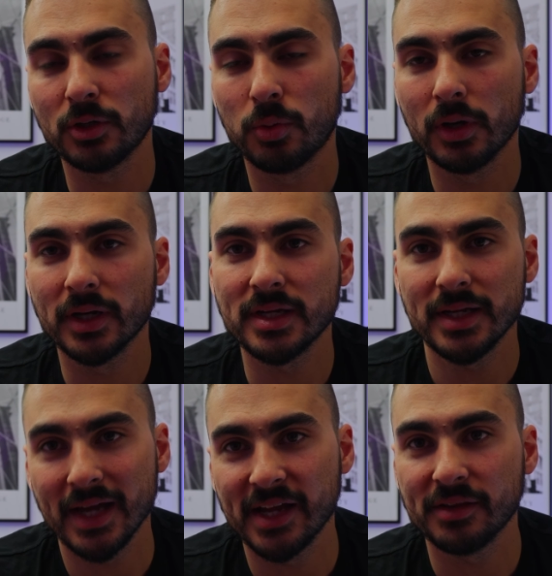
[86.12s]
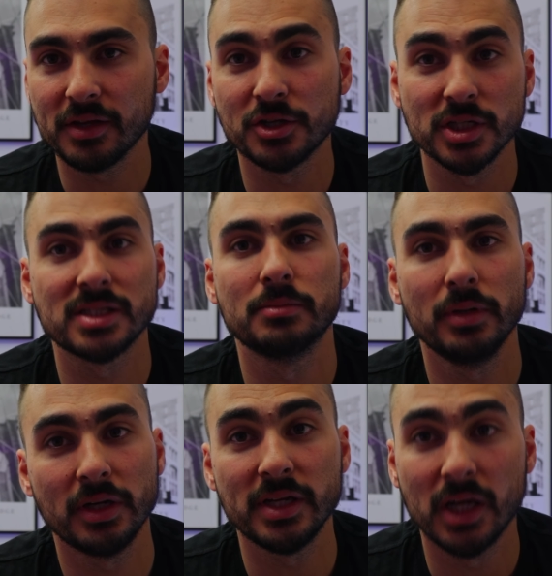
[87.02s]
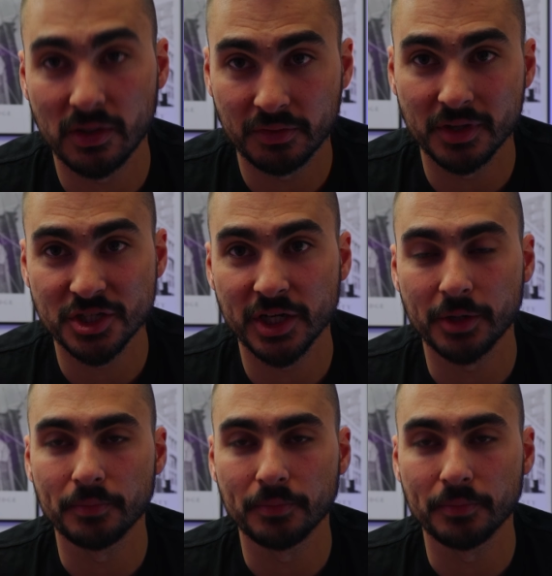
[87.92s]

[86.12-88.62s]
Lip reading: quality and the adjustability of the chair.